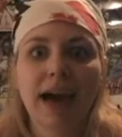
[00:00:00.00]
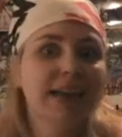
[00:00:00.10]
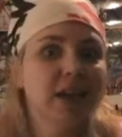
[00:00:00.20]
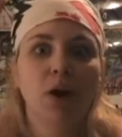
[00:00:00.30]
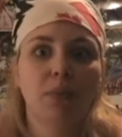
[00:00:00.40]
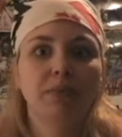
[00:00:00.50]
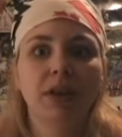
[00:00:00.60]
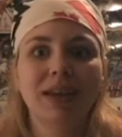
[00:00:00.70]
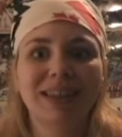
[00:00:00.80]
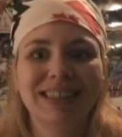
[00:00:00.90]
I know.
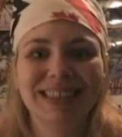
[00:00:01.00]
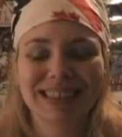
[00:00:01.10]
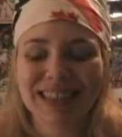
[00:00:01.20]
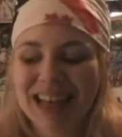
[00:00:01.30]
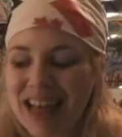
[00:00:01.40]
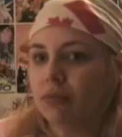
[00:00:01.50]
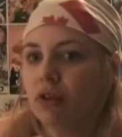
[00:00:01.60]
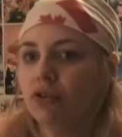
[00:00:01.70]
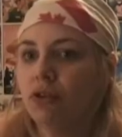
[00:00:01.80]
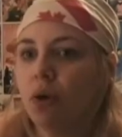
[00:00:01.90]

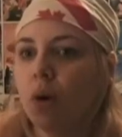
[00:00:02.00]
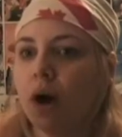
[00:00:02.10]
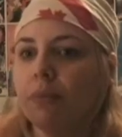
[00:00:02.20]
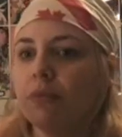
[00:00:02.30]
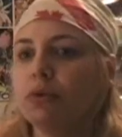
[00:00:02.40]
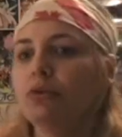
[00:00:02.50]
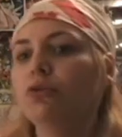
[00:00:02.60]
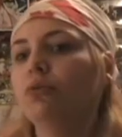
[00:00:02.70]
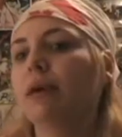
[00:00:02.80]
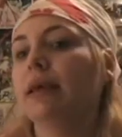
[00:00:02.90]
So I'm going
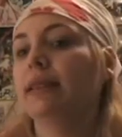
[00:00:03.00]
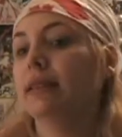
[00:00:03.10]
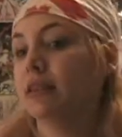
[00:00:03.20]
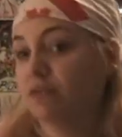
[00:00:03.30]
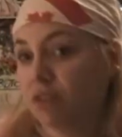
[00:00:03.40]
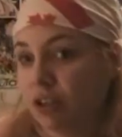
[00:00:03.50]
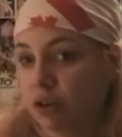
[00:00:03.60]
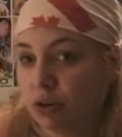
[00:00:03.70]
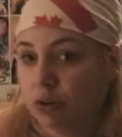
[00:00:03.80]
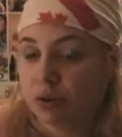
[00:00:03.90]
to make this
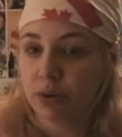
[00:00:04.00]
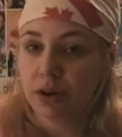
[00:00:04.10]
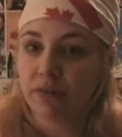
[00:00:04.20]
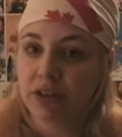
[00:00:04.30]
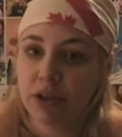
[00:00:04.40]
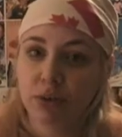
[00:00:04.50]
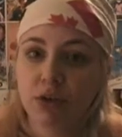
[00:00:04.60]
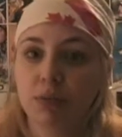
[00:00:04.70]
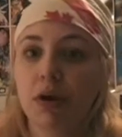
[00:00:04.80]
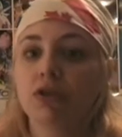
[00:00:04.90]
video a video
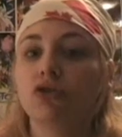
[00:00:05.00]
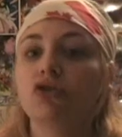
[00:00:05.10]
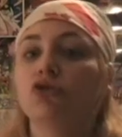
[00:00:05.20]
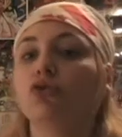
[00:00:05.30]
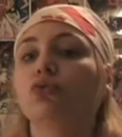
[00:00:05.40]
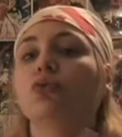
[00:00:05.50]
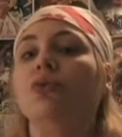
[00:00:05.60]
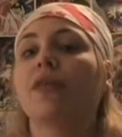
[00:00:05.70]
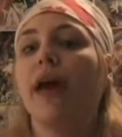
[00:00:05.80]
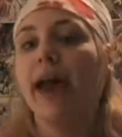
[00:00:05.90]
response to
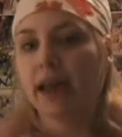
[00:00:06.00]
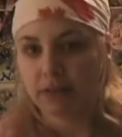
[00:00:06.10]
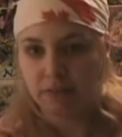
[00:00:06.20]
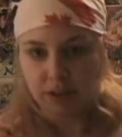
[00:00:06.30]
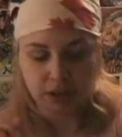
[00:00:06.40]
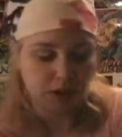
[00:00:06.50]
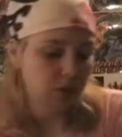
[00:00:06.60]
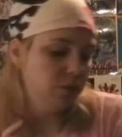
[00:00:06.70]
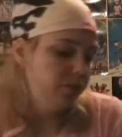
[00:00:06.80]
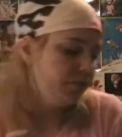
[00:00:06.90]
that
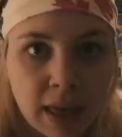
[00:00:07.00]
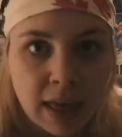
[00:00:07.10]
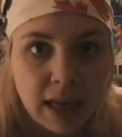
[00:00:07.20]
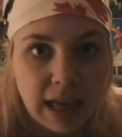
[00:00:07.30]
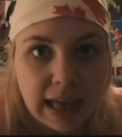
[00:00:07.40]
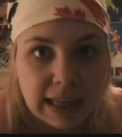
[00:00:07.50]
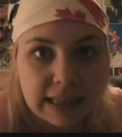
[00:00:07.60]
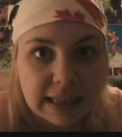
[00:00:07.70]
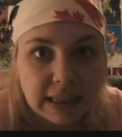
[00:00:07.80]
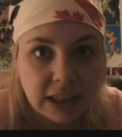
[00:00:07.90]
video. I
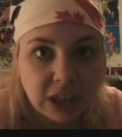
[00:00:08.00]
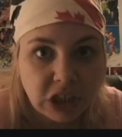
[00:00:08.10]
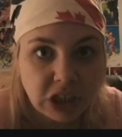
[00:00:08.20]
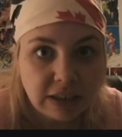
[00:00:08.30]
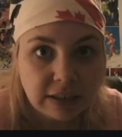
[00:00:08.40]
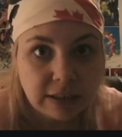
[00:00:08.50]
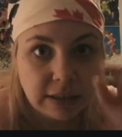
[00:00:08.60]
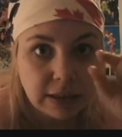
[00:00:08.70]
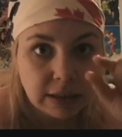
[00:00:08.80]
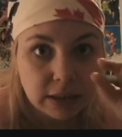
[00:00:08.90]
think she's a
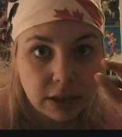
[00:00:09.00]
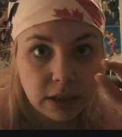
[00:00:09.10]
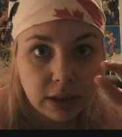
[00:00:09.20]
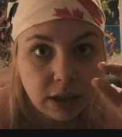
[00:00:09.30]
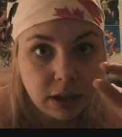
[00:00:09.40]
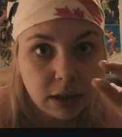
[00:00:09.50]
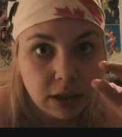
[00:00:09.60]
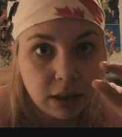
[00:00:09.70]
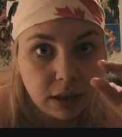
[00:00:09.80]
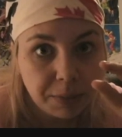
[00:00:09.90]

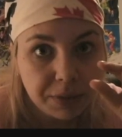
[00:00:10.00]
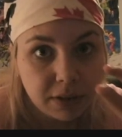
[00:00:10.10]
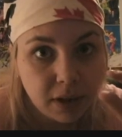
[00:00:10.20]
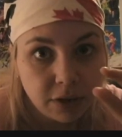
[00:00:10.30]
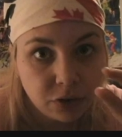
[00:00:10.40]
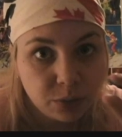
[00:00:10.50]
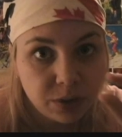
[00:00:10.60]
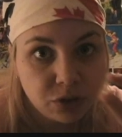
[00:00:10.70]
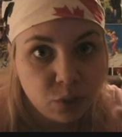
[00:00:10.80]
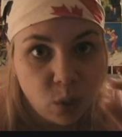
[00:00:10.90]
little obsessed
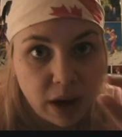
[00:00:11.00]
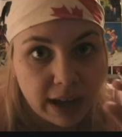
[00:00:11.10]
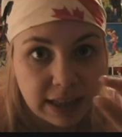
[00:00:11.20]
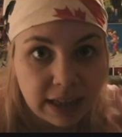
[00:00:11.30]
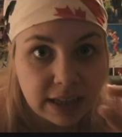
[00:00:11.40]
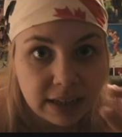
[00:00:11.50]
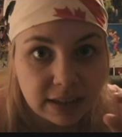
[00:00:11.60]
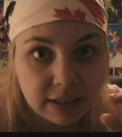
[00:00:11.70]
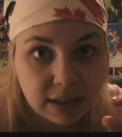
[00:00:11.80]
with Twilight.